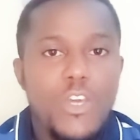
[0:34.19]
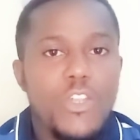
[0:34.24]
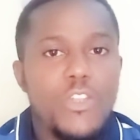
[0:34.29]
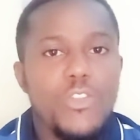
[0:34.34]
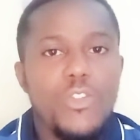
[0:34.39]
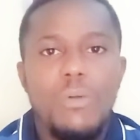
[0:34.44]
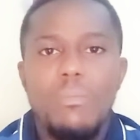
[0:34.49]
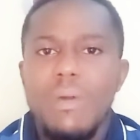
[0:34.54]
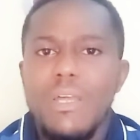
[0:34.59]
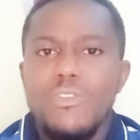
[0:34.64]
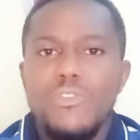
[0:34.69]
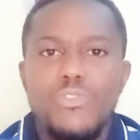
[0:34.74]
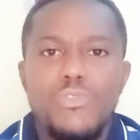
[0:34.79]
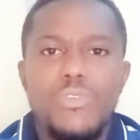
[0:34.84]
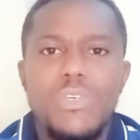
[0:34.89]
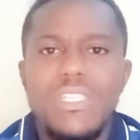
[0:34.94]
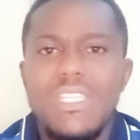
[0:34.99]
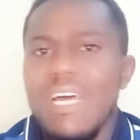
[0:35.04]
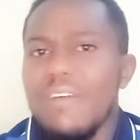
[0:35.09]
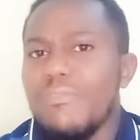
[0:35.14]
Number two,
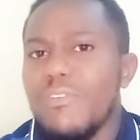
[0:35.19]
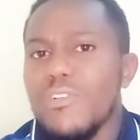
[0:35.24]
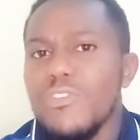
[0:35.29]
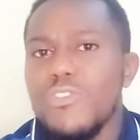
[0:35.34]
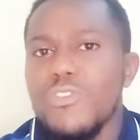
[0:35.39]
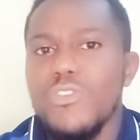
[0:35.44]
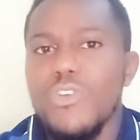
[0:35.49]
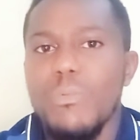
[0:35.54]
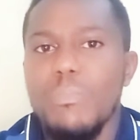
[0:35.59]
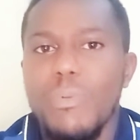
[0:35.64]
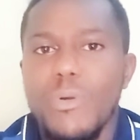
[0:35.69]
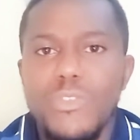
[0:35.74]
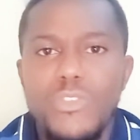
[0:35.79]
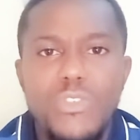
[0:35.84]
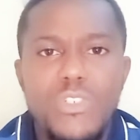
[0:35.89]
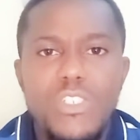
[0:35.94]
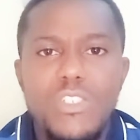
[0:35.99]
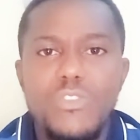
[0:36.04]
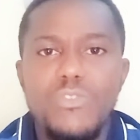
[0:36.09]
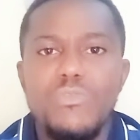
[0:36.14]
it affords you the
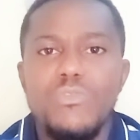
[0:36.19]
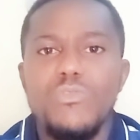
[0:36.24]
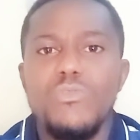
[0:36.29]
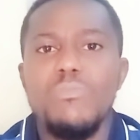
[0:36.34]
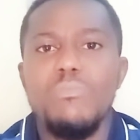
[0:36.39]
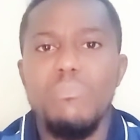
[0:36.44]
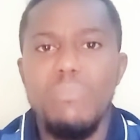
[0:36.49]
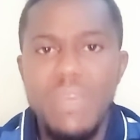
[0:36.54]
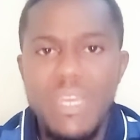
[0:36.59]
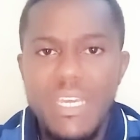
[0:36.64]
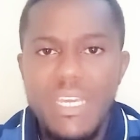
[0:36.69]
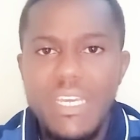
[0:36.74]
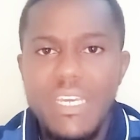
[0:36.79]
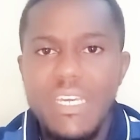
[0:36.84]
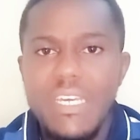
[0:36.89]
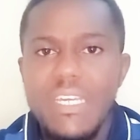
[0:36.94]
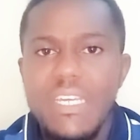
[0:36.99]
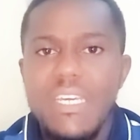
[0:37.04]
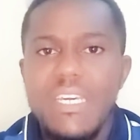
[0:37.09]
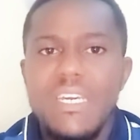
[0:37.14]
opportunity to make
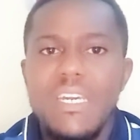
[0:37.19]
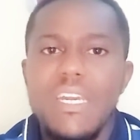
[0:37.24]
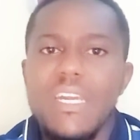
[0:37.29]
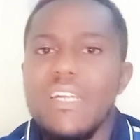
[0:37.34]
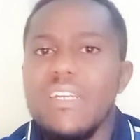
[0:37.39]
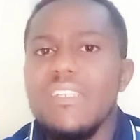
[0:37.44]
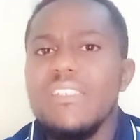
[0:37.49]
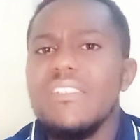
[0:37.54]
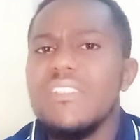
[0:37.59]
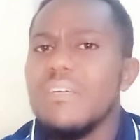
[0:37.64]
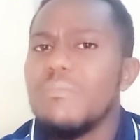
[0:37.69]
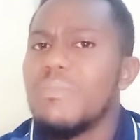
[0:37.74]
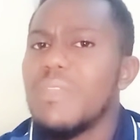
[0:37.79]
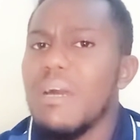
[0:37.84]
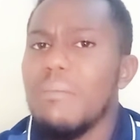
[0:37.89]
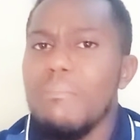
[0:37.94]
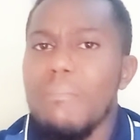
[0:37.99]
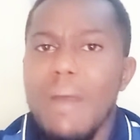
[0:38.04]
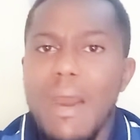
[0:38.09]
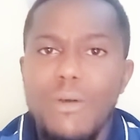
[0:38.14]
a reasonable
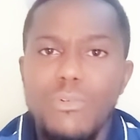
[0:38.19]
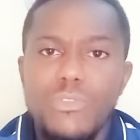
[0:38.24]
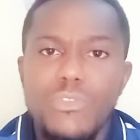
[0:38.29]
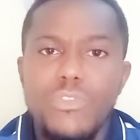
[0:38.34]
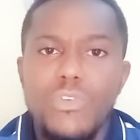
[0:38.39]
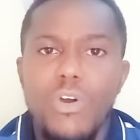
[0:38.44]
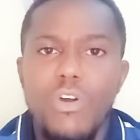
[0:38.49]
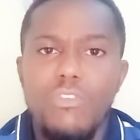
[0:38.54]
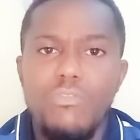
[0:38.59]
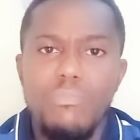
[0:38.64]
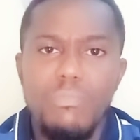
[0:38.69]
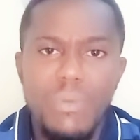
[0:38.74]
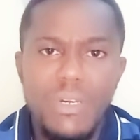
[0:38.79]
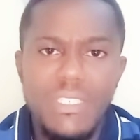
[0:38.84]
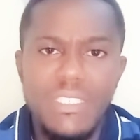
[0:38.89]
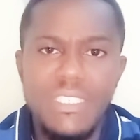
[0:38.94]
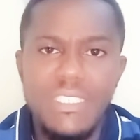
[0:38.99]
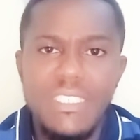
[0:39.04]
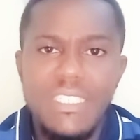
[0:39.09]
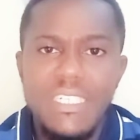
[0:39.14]
amount of
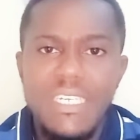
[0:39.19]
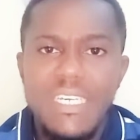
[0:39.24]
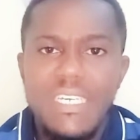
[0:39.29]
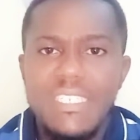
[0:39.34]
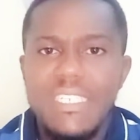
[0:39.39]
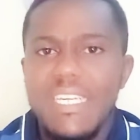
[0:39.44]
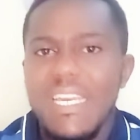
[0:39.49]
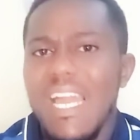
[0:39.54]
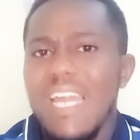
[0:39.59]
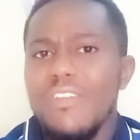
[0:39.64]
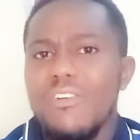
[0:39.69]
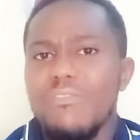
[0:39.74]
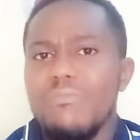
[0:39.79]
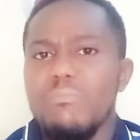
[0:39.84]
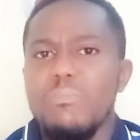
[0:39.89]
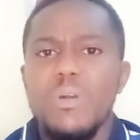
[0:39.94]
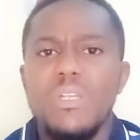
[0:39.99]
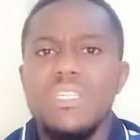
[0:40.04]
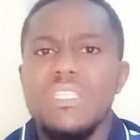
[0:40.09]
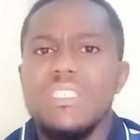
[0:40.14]
money, the kind of
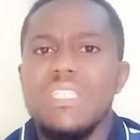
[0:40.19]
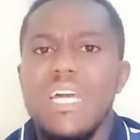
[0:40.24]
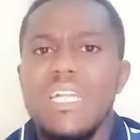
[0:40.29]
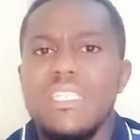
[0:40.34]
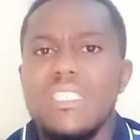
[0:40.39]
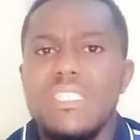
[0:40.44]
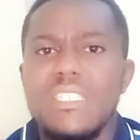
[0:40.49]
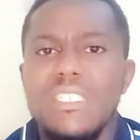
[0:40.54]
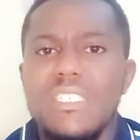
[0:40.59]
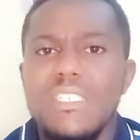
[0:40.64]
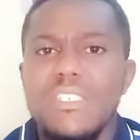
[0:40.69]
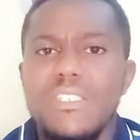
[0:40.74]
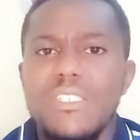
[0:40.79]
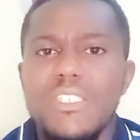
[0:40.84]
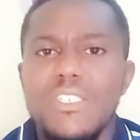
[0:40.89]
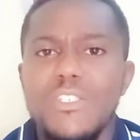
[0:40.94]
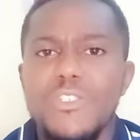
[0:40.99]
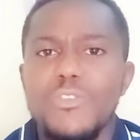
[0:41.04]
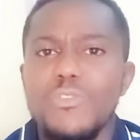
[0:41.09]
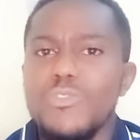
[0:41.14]
money that
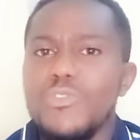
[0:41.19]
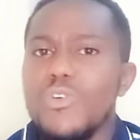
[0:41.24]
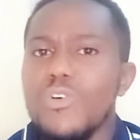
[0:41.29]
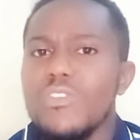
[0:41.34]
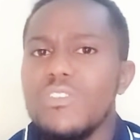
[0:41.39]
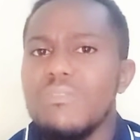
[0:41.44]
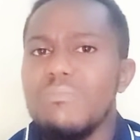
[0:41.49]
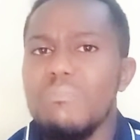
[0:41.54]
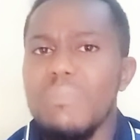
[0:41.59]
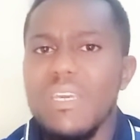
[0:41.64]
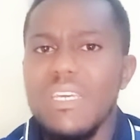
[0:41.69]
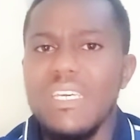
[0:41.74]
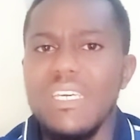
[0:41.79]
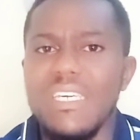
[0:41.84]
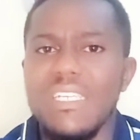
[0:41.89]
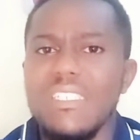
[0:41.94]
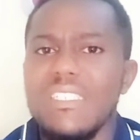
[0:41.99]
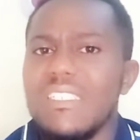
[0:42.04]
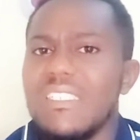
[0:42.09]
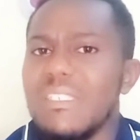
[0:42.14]
you don't make
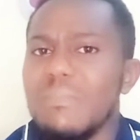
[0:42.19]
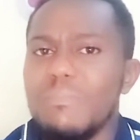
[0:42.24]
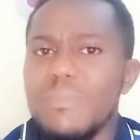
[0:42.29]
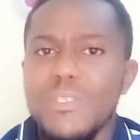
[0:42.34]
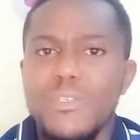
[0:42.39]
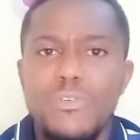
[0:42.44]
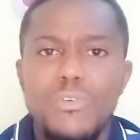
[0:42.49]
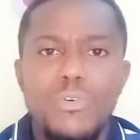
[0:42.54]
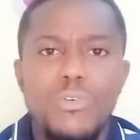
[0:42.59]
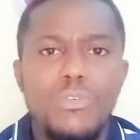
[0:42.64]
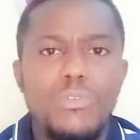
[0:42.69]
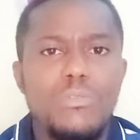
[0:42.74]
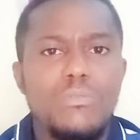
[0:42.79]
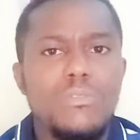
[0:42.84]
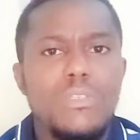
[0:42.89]
in typical